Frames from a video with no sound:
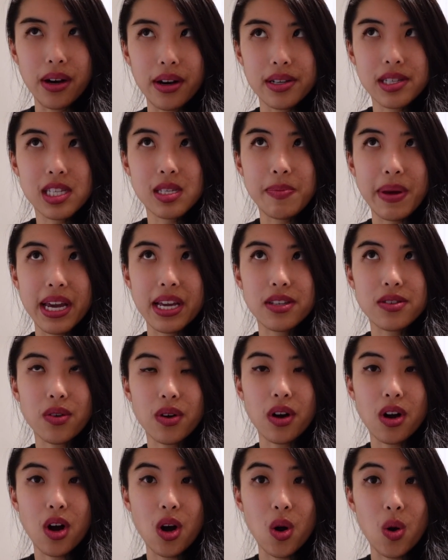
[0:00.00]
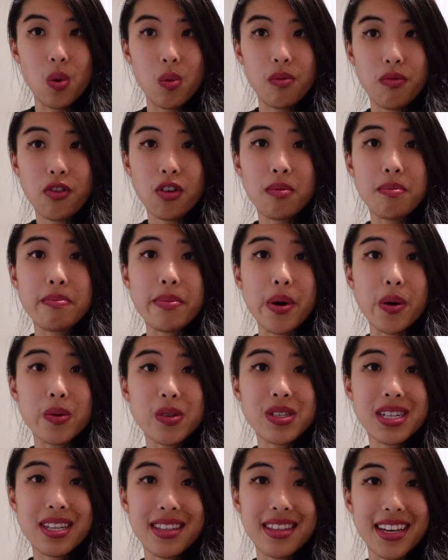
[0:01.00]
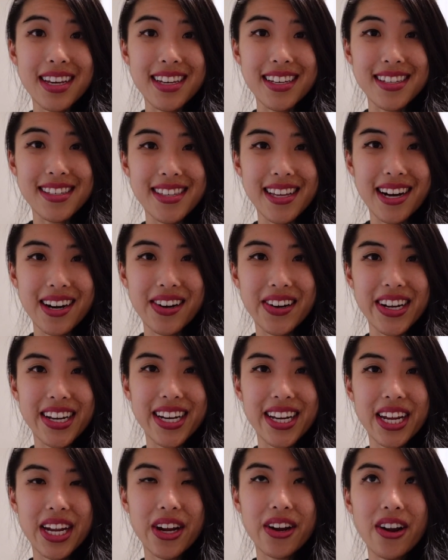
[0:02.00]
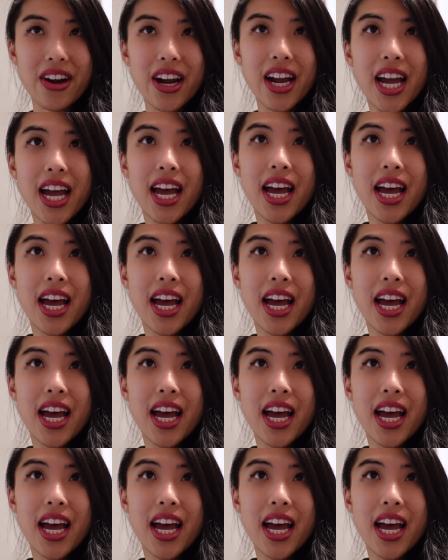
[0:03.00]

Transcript: a space or a home for most things that are in here.